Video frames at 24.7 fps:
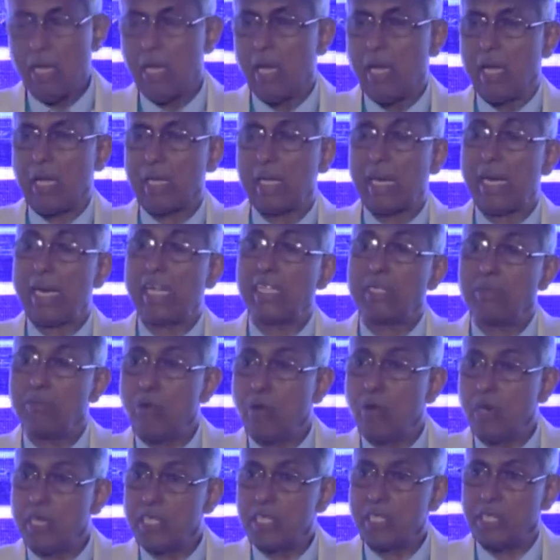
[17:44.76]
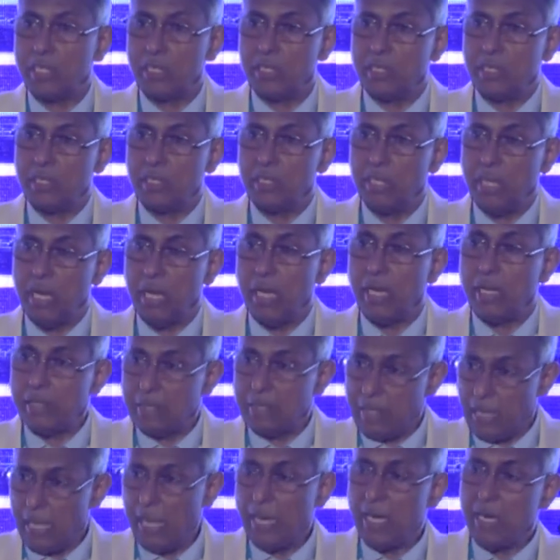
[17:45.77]
Connect monitors and
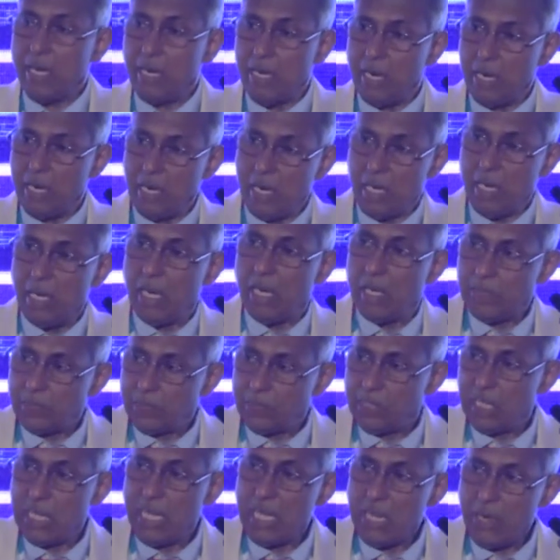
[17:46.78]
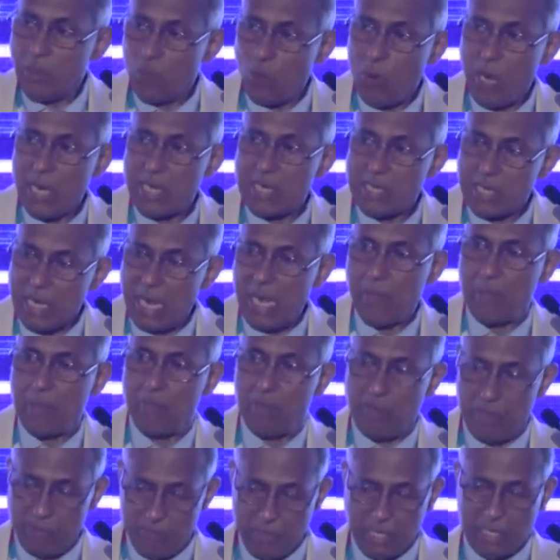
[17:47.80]
then see what type,
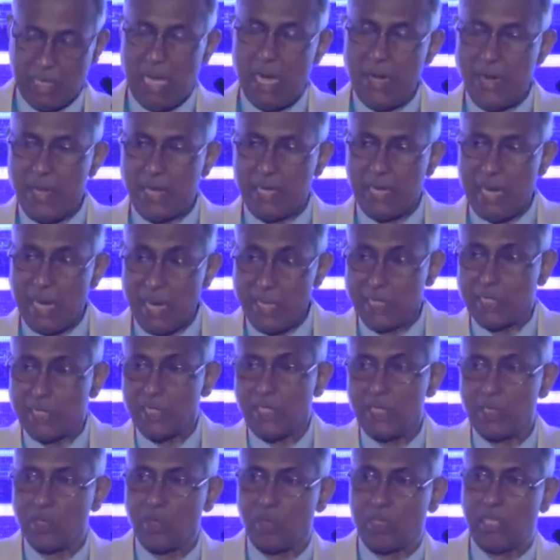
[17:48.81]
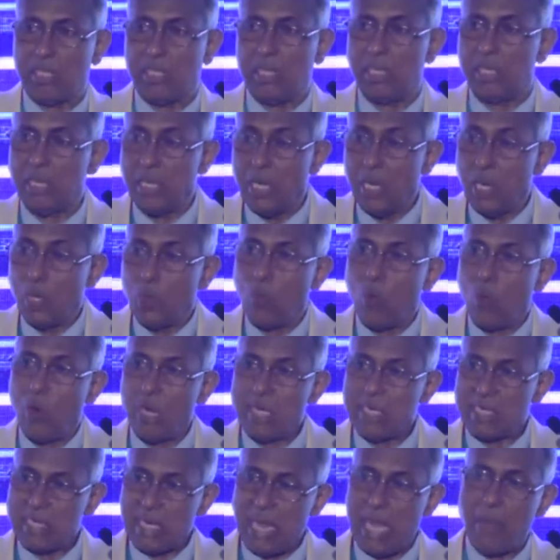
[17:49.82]
if the cardiac arrest has occurred, what
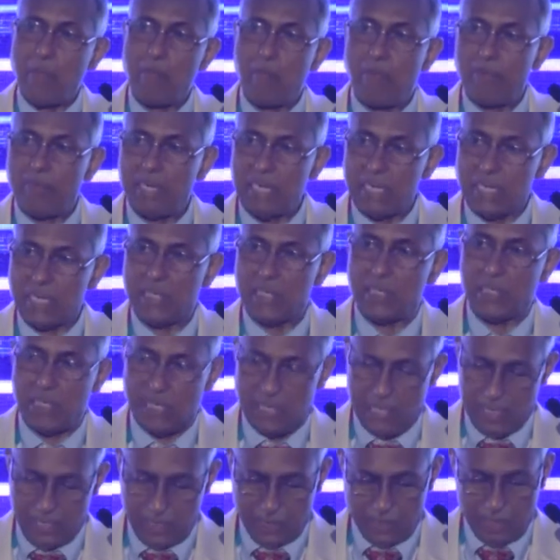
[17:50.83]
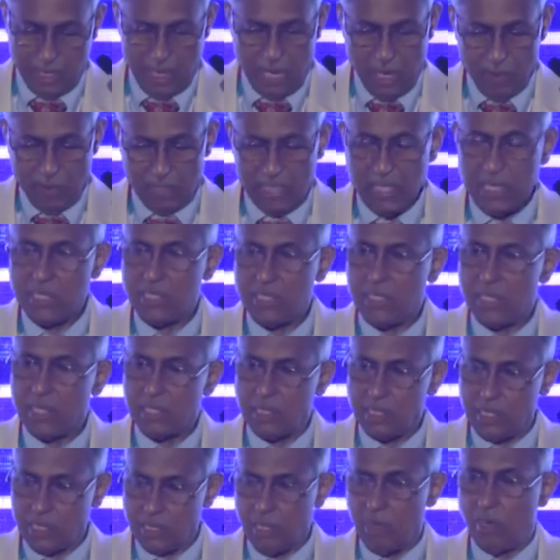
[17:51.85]
type of an arrest it is, whether it is
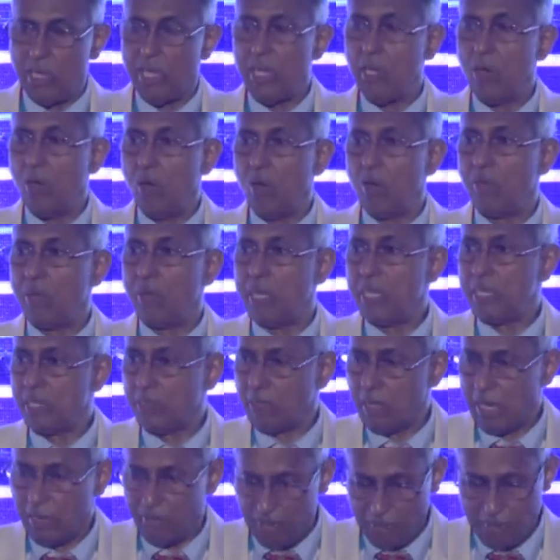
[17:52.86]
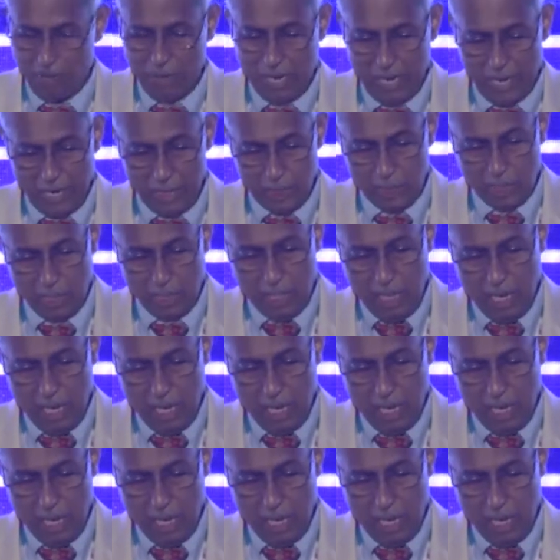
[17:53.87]
asystole or ventricular fibrillation.